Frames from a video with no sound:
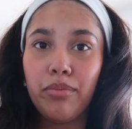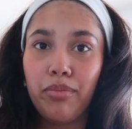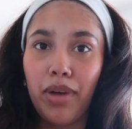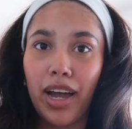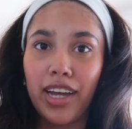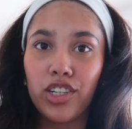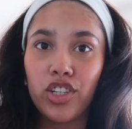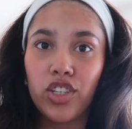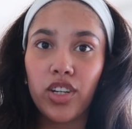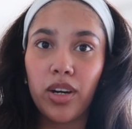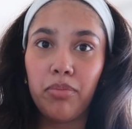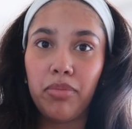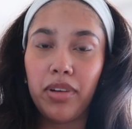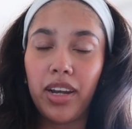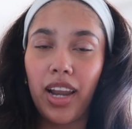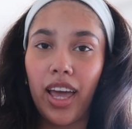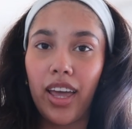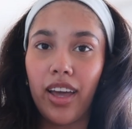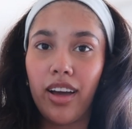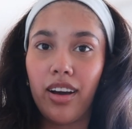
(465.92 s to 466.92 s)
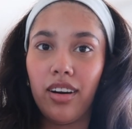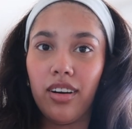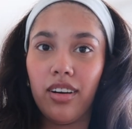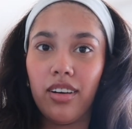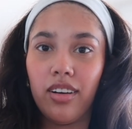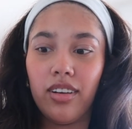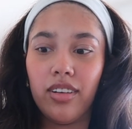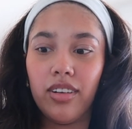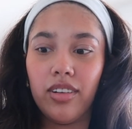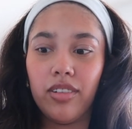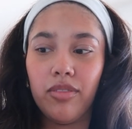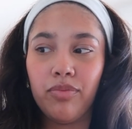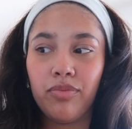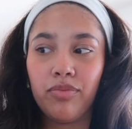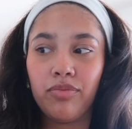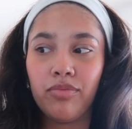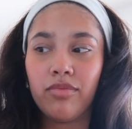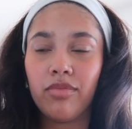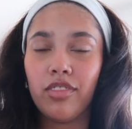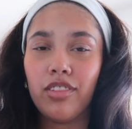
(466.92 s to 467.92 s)
mashed up like
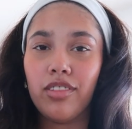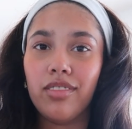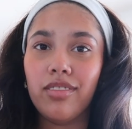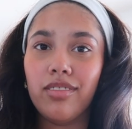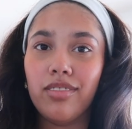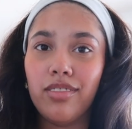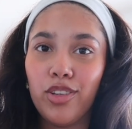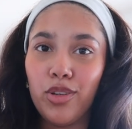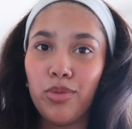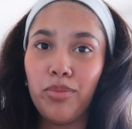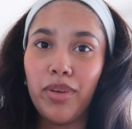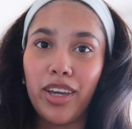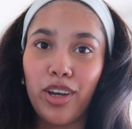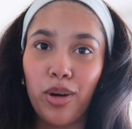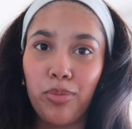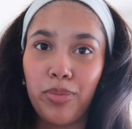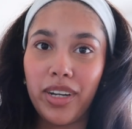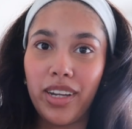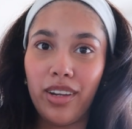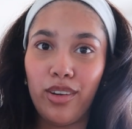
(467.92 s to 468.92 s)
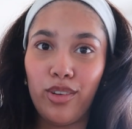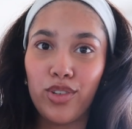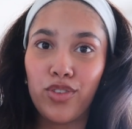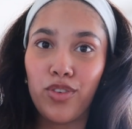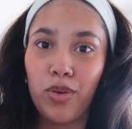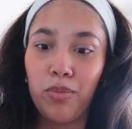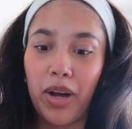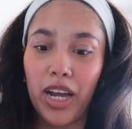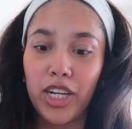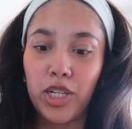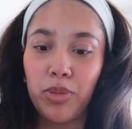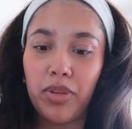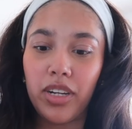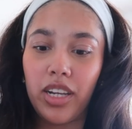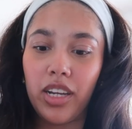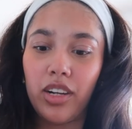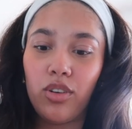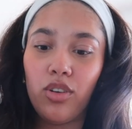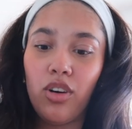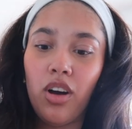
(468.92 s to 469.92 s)
you make your potatoes for mashed
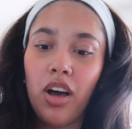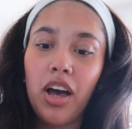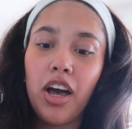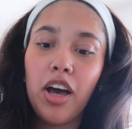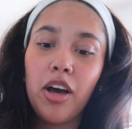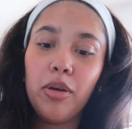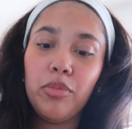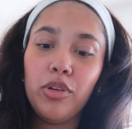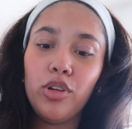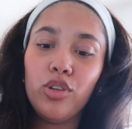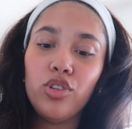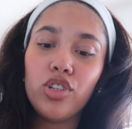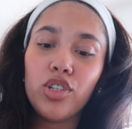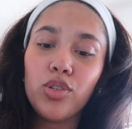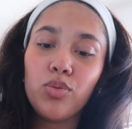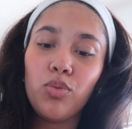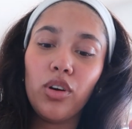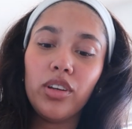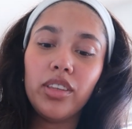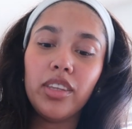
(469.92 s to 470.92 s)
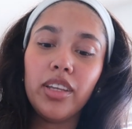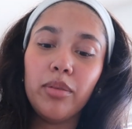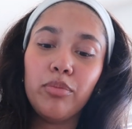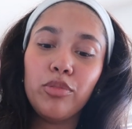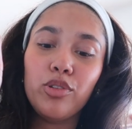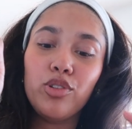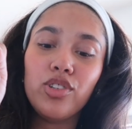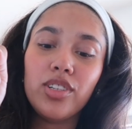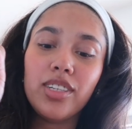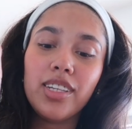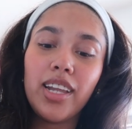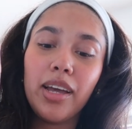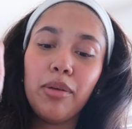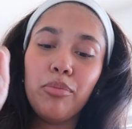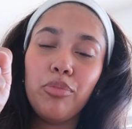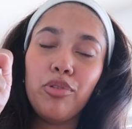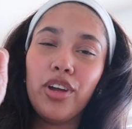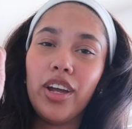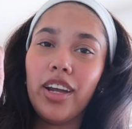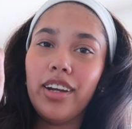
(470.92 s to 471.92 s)
potato, but you just want them to just
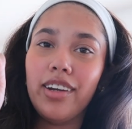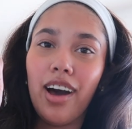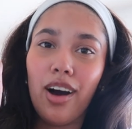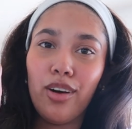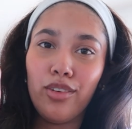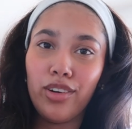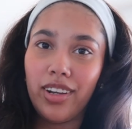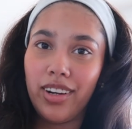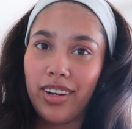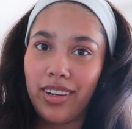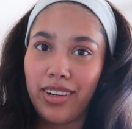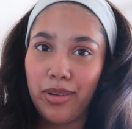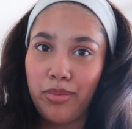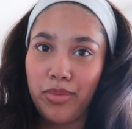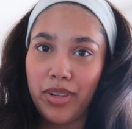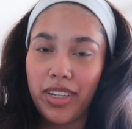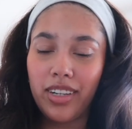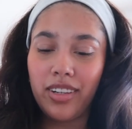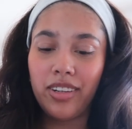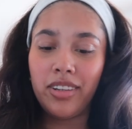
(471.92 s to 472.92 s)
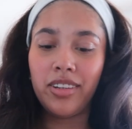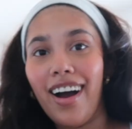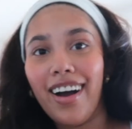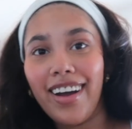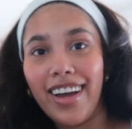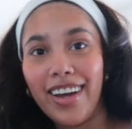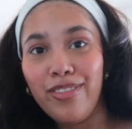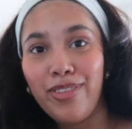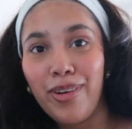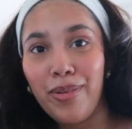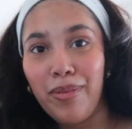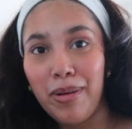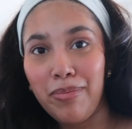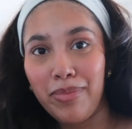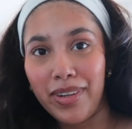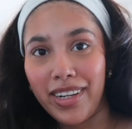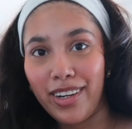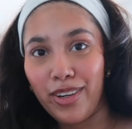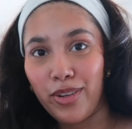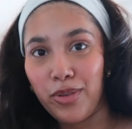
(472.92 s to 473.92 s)
like break down a little bit. Again, for my
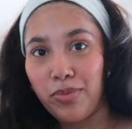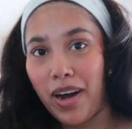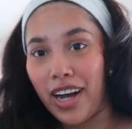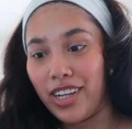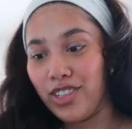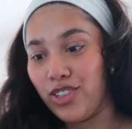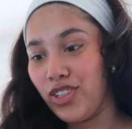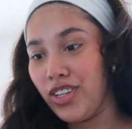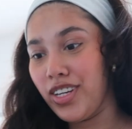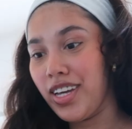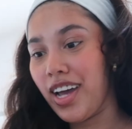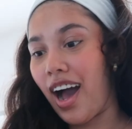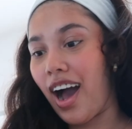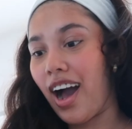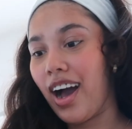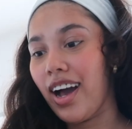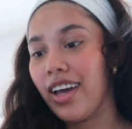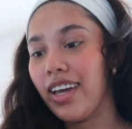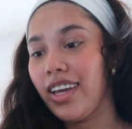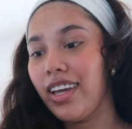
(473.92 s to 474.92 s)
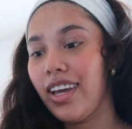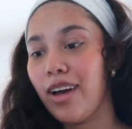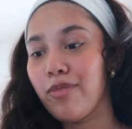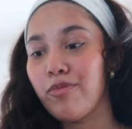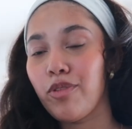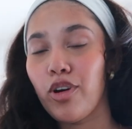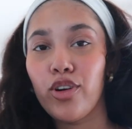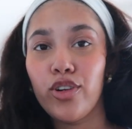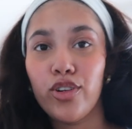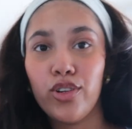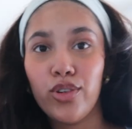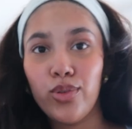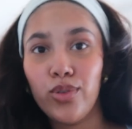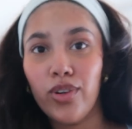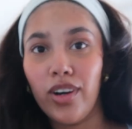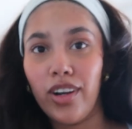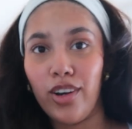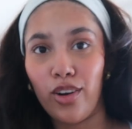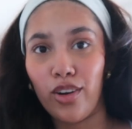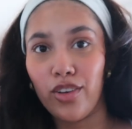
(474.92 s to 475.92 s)
potato bhaji, I am not going to do
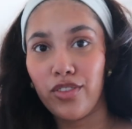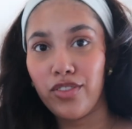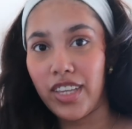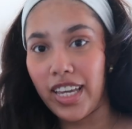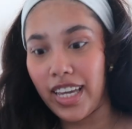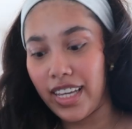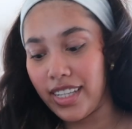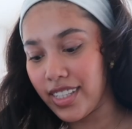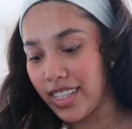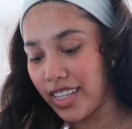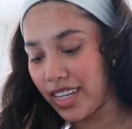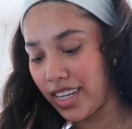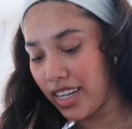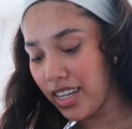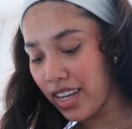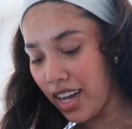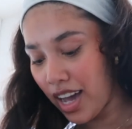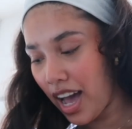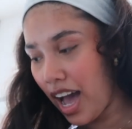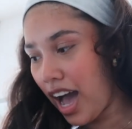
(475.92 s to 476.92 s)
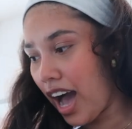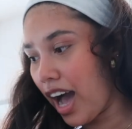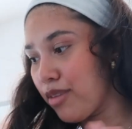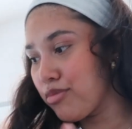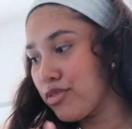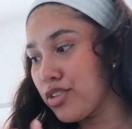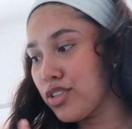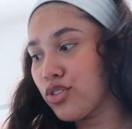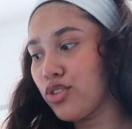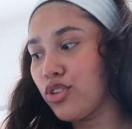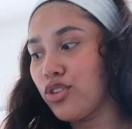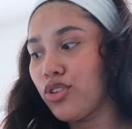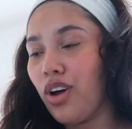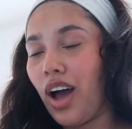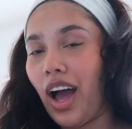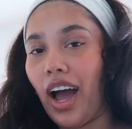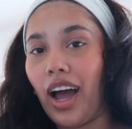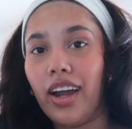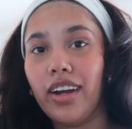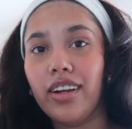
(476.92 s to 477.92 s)
a lot of things in it. I'm just going to
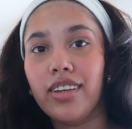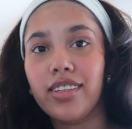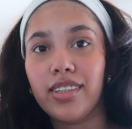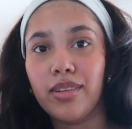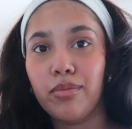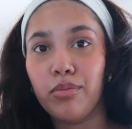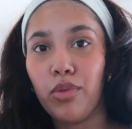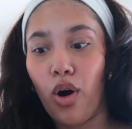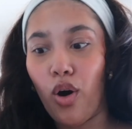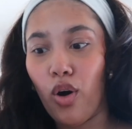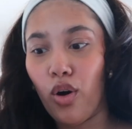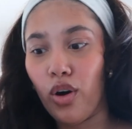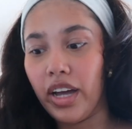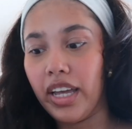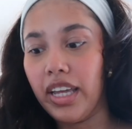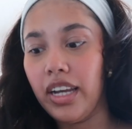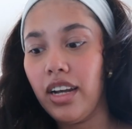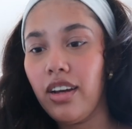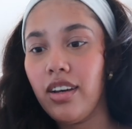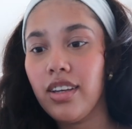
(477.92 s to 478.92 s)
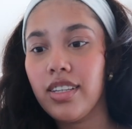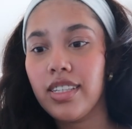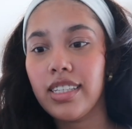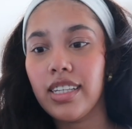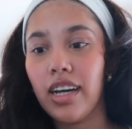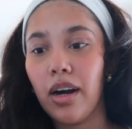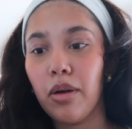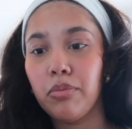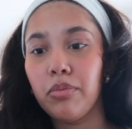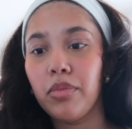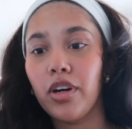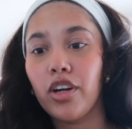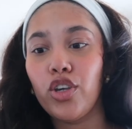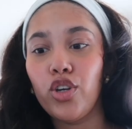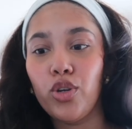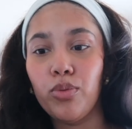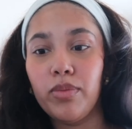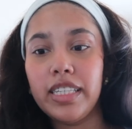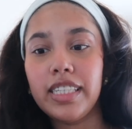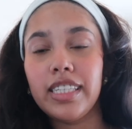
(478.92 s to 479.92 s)
add some oil, some
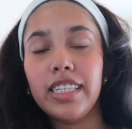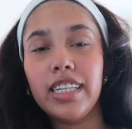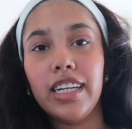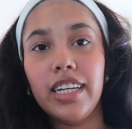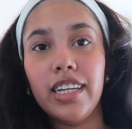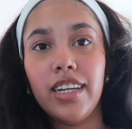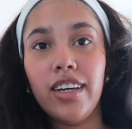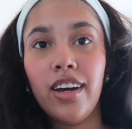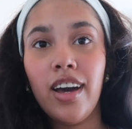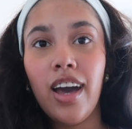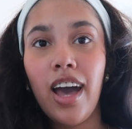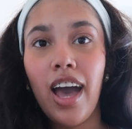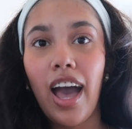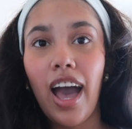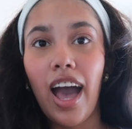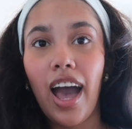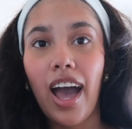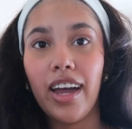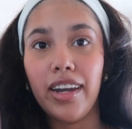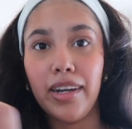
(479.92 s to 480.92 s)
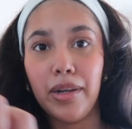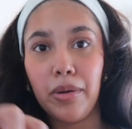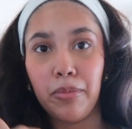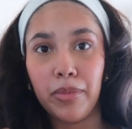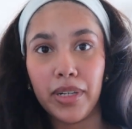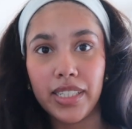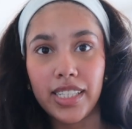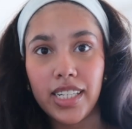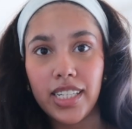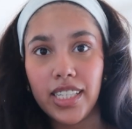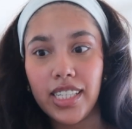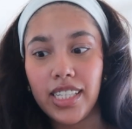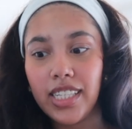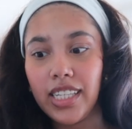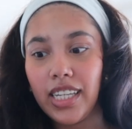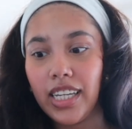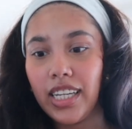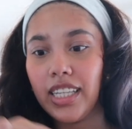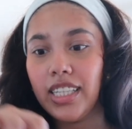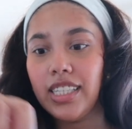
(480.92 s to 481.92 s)
cumin seed and mustard
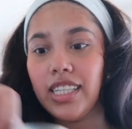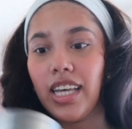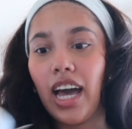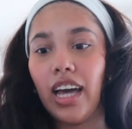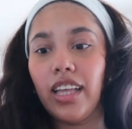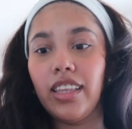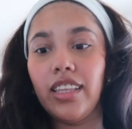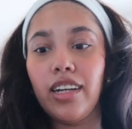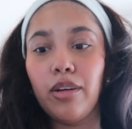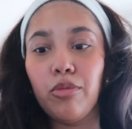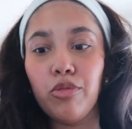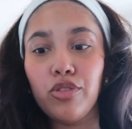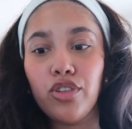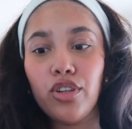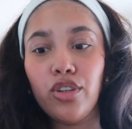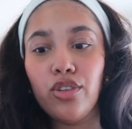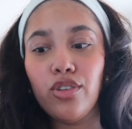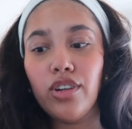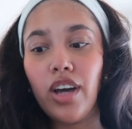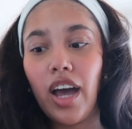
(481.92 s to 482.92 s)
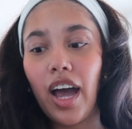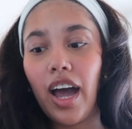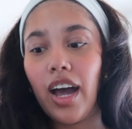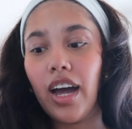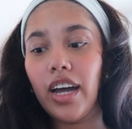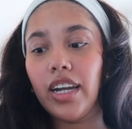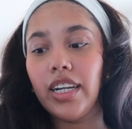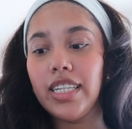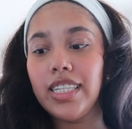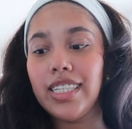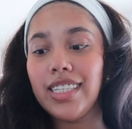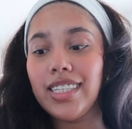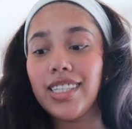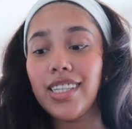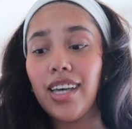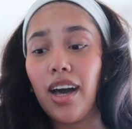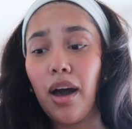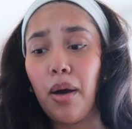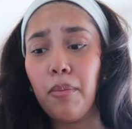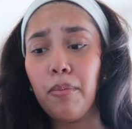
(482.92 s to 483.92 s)
seeds, and then I'm also going to add
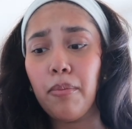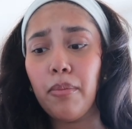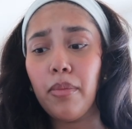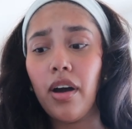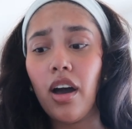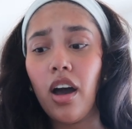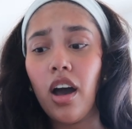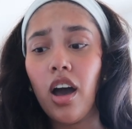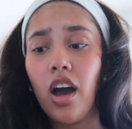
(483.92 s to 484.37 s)
some